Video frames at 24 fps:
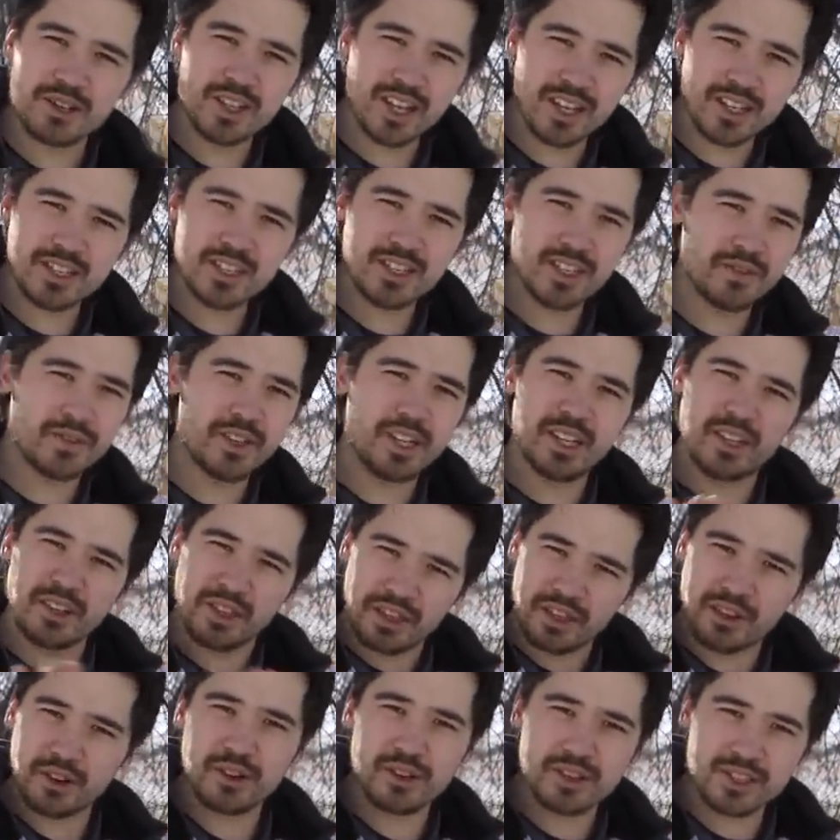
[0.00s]
sensitivity to
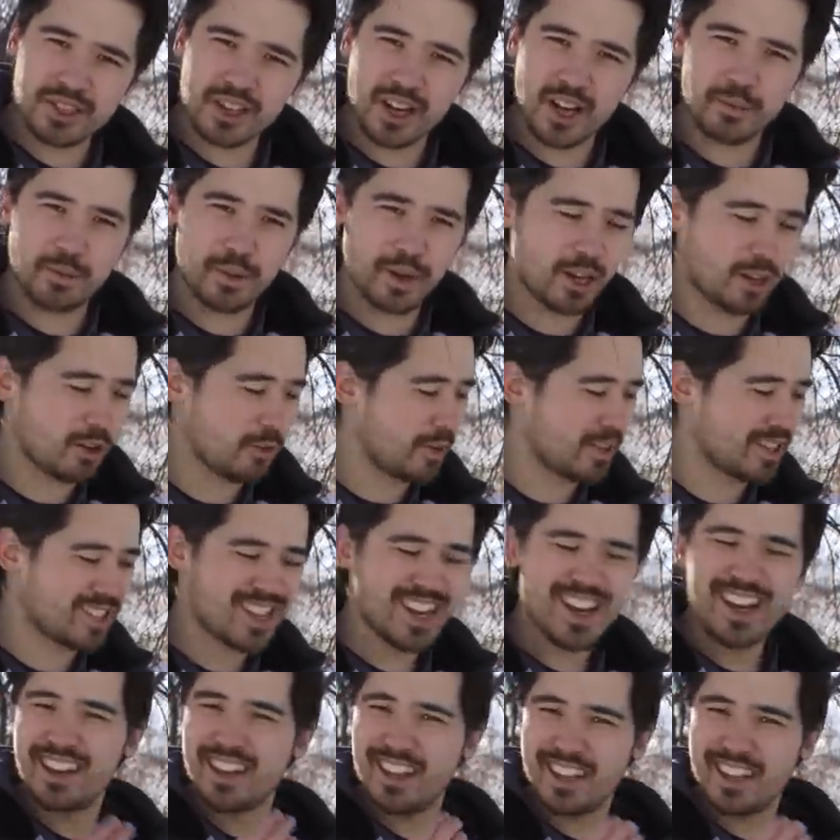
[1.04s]
third stop increments.